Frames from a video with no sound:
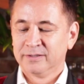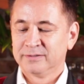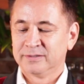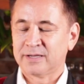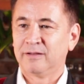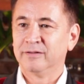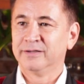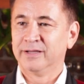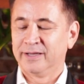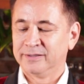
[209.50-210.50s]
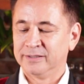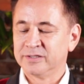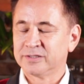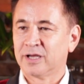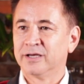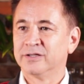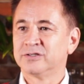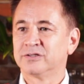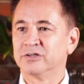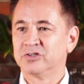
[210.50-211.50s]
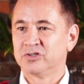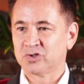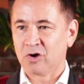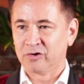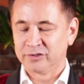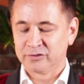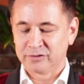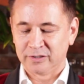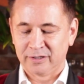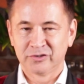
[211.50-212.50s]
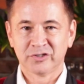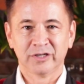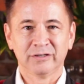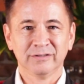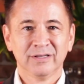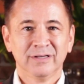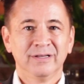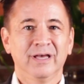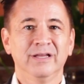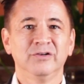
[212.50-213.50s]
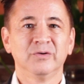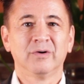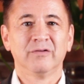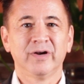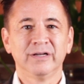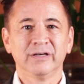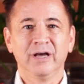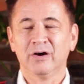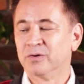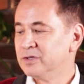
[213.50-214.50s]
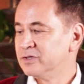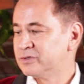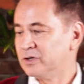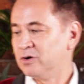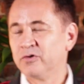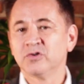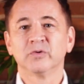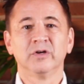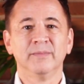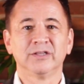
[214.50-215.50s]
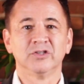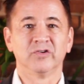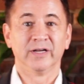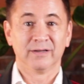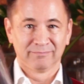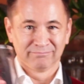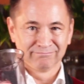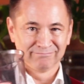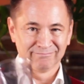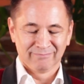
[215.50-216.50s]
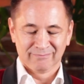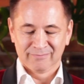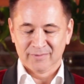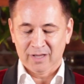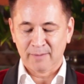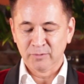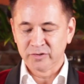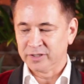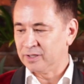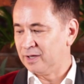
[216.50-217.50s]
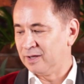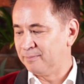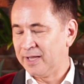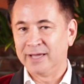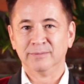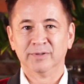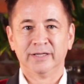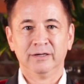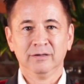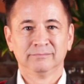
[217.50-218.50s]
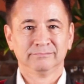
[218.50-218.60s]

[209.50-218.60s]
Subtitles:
Solid, and the insides, the chocolate is chilled, and you are ready to go. So first we're gonna make the drink. I'm using my handy blender. I'm